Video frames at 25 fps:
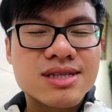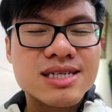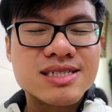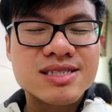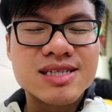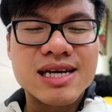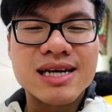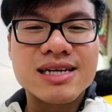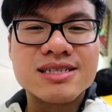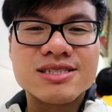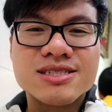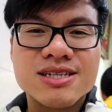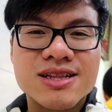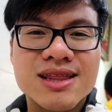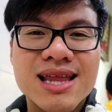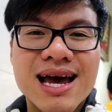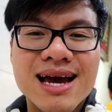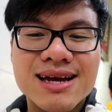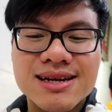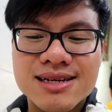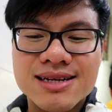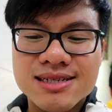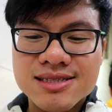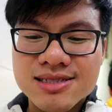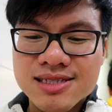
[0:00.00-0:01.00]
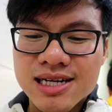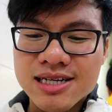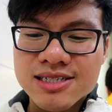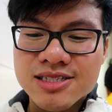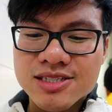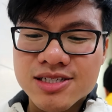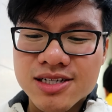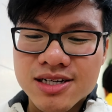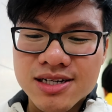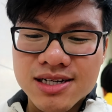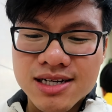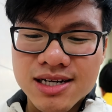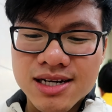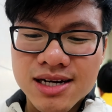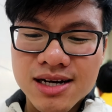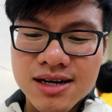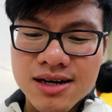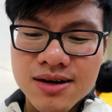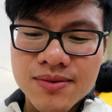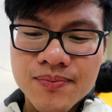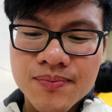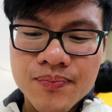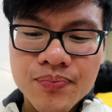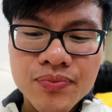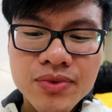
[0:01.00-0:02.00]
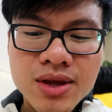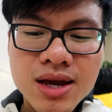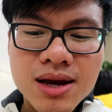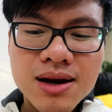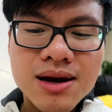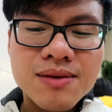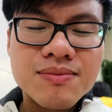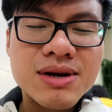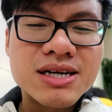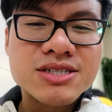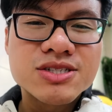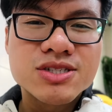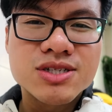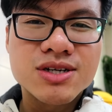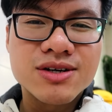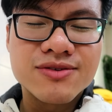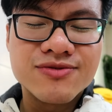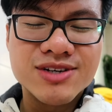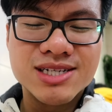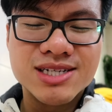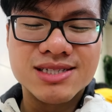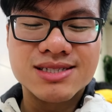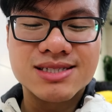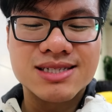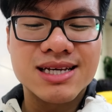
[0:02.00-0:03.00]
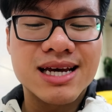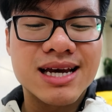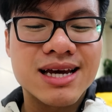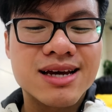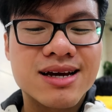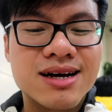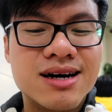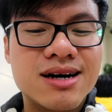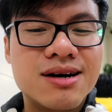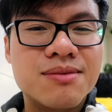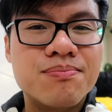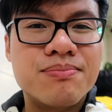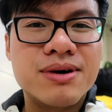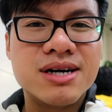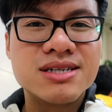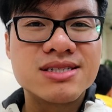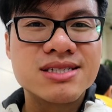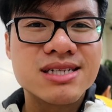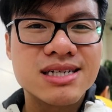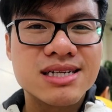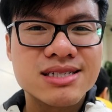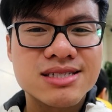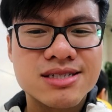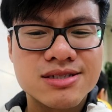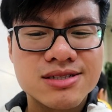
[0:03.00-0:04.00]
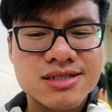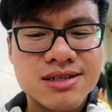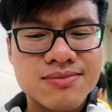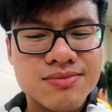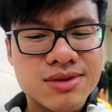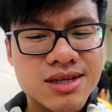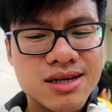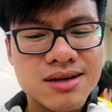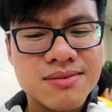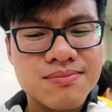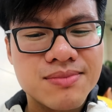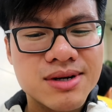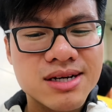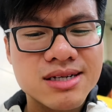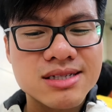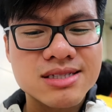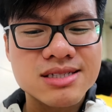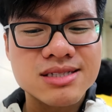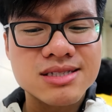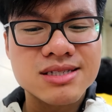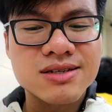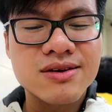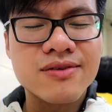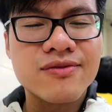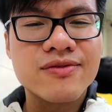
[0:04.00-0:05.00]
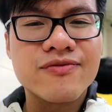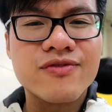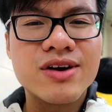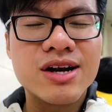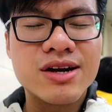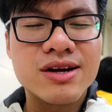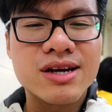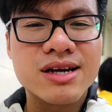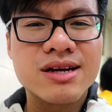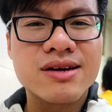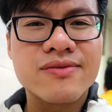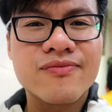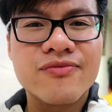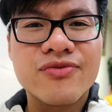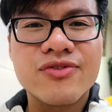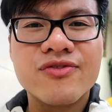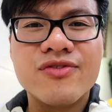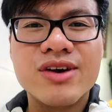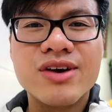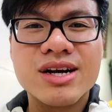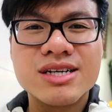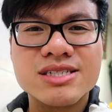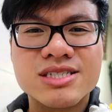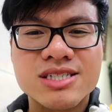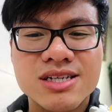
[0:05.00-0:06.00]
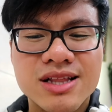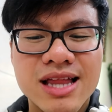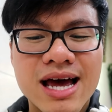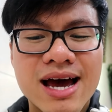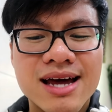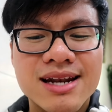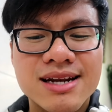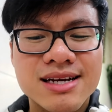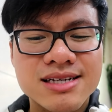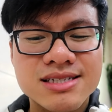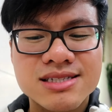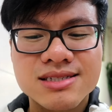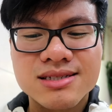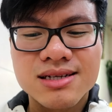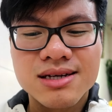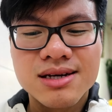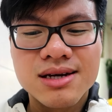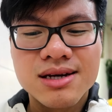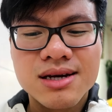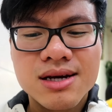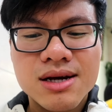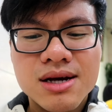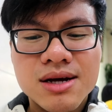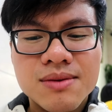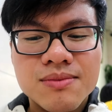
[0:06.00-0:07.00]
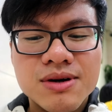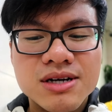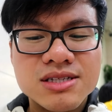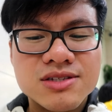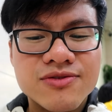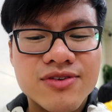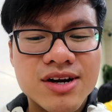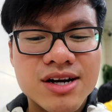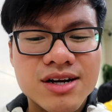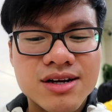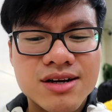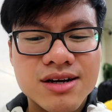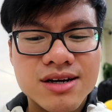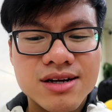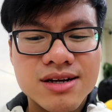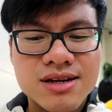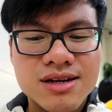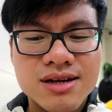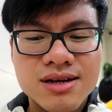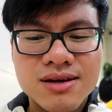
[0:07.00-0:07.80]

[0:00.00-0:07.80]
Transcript: there's like a gelatinous texture in here. I'm not sure if it's like a bird's nest or something, but it's very, very gelatinous. So it's very good.